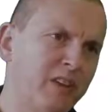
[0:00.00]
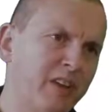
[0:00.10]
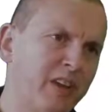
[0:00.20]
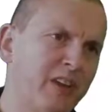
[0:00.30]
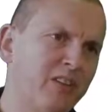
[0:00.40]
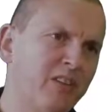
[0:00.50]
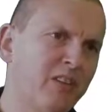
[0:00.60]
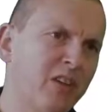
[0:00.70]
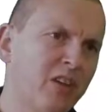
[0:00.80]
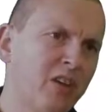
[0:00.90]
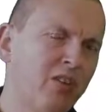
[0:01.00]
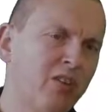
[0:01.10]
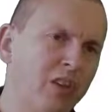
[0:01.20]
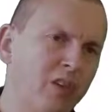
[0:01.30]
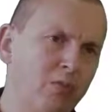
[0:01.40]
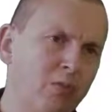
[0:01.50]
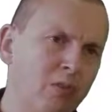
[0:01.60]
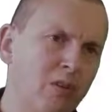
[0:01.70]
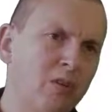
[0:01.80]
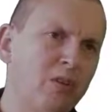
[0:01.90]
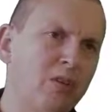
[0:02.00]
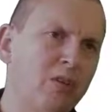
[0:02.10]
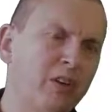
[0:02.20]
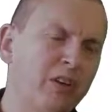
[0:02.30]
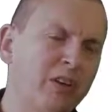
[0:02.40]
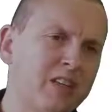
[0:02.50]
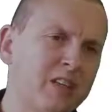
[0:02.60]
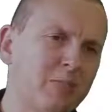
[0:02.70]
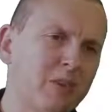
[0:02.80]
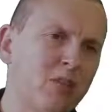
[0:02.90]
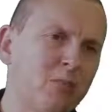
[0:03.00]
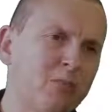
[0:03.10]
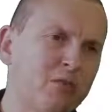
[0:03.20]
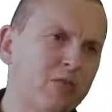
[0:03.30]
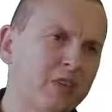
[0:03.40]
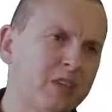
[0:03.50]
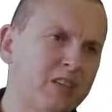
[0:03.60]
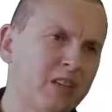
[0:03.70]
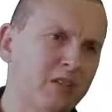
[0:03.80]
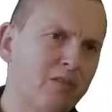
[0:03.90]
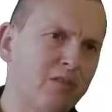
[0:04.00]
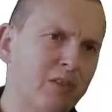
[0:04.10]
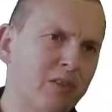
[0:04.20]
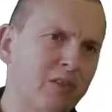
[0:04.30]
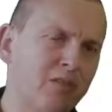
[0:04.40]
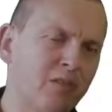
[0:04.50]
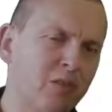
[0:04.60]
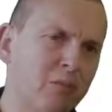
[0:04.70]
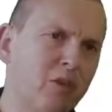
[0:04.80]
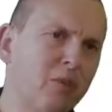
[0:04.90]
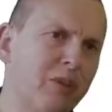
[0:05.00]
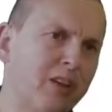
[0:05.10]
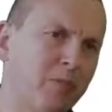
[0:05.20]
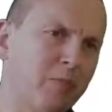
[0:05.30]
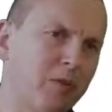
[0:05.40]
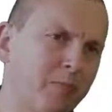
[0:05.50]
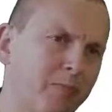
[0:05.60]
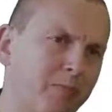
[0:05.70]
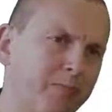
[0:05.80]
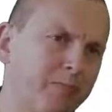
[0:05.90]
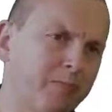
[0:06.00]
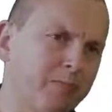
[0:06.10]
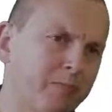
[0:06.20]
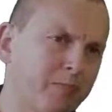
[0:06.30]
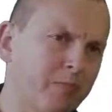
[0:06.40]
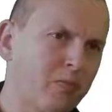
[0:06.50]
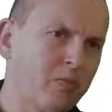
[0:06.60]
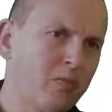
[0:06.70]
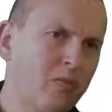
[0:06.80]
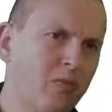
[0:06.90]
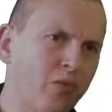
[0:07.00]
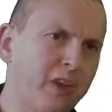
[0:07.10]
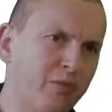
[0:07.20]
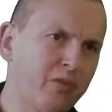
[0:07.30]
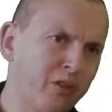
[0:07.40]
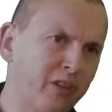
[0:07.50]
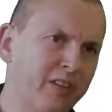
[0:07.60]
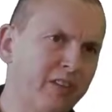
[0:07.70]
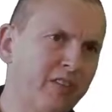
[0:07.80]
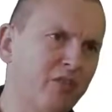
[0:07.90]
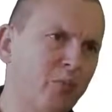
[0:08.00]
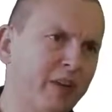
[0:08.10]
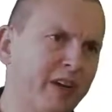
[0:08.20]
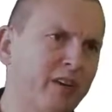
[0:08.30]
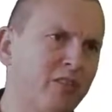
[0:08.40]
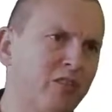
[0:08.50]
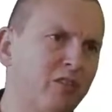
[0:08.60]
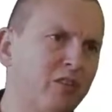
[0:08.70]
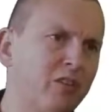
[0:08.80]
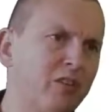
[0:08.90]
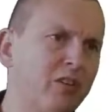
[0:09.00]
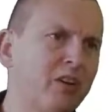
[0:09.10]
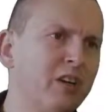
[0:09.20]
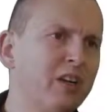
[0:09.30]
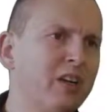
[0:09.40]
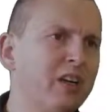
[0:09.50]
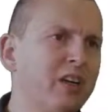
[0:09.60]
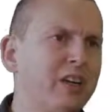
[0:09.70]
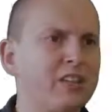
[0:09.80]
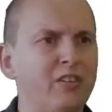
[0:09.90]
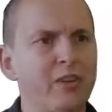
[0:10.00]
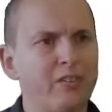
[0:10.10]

gates, you need to organize them in loops instead of a forward-only network. So you get these recirculating square or hexagonal rings.